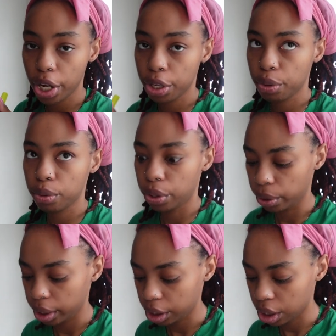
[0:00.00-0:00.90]
And you
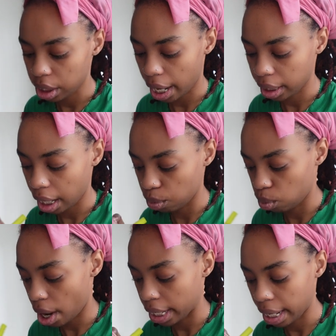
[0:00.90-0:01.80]
literally just like
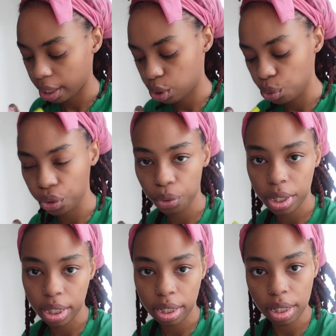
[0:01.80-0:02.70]
write like two or three
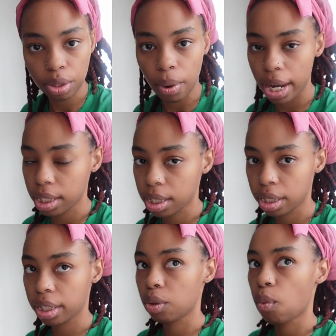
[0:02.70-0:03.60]
sentences why is
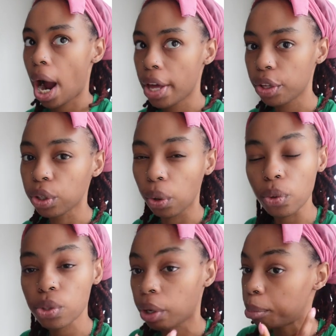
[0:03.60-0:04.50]
why the
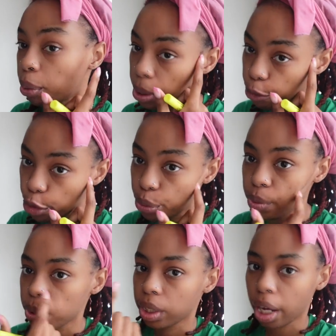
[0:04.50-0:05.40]
goals are important for you
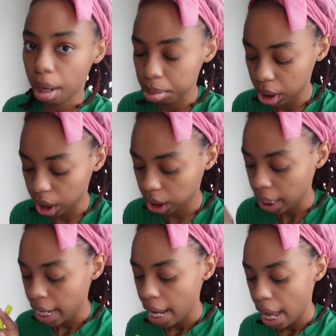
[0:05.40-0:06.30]
to accomplish.
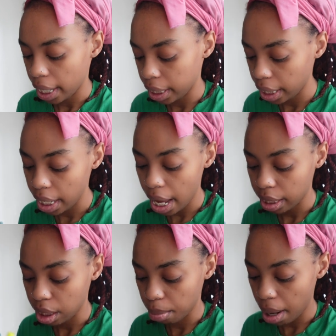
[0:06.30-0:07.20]
And then
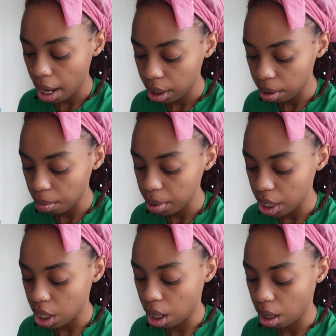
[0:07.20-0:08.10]
at the bottom,
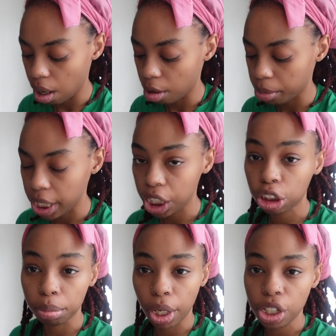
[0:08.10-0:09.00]
um
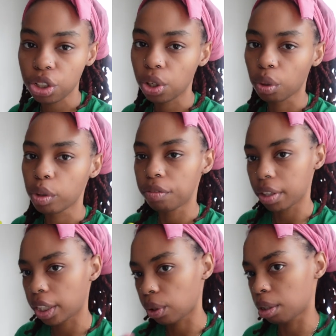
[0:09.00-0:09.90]
each month you're going to
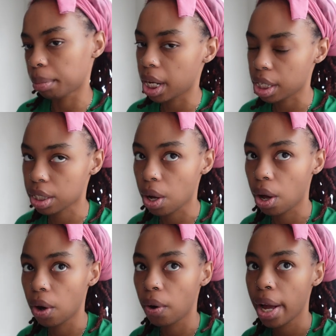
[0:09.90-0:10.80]
reflect on the month.
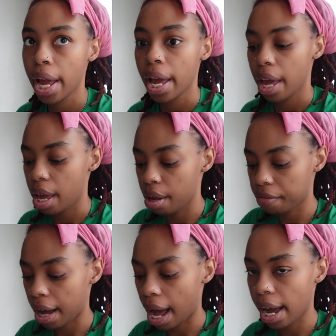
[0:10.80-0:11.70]
So
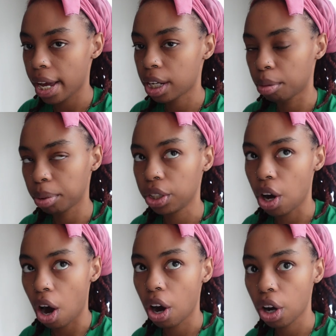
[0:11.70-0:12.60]
if I complete
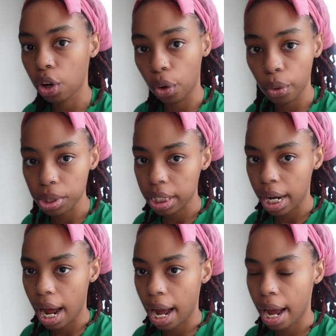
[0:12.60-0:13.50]
all goals
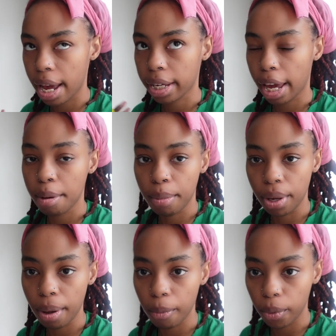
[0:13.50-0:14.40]
that I came
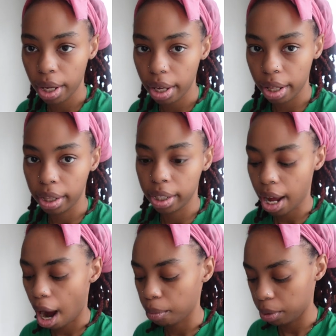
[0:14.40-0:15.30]
up with, then
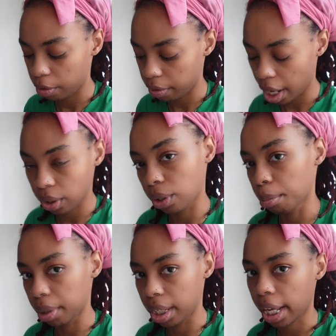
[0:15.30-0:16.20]
I reflect on the
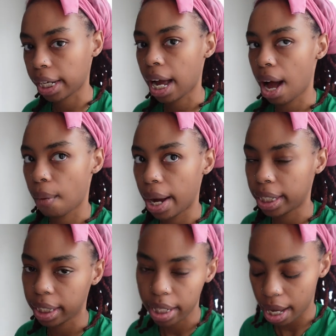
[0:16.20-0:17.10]
month, like how I
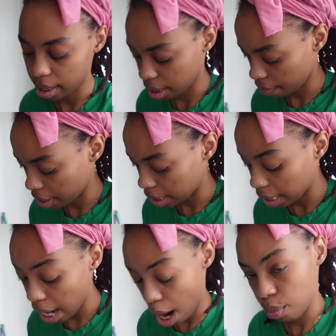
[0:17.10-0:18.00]
did that and stuff, and
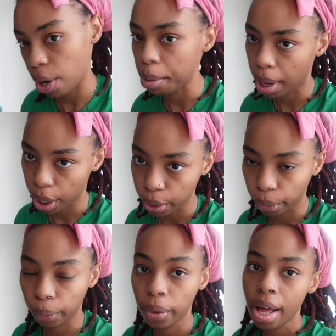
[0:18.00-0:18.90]
then I rate my
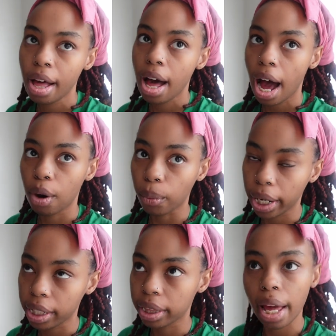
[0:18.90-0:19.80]
goal. I
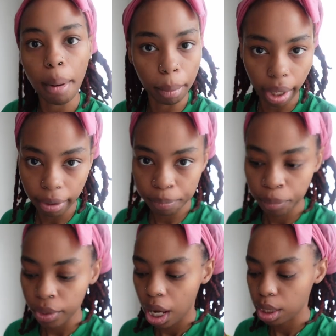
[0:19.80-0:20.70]
rate that month.
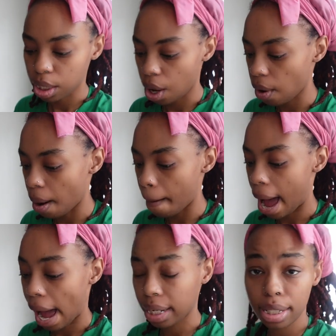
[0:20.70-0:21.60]
So uh,
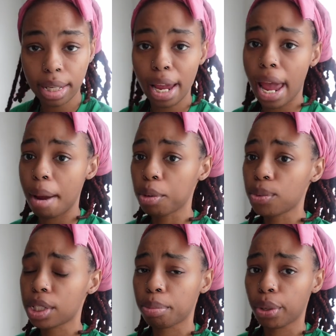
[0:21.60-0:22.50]
I can say April
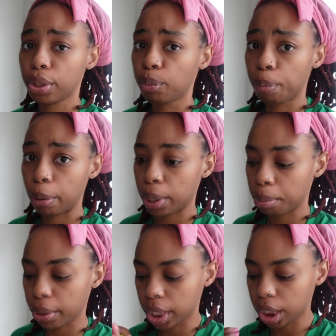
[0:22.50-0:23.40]
was a pretty pretty
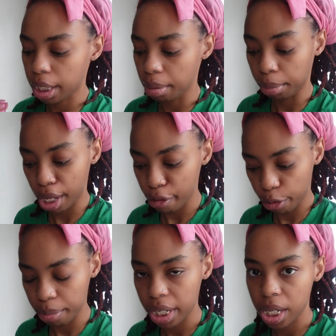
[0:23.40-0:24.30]
pretty good month
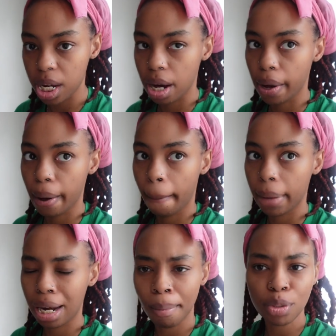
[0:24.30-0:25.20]
for me, um
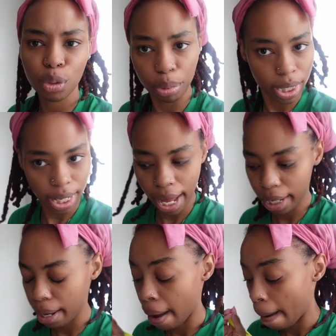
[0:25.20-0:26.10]
and I'm super
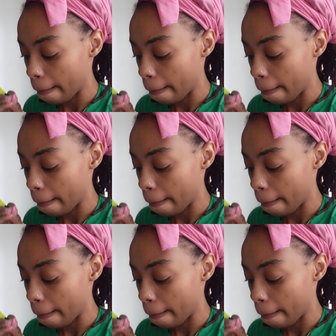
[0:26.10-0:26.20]
excited.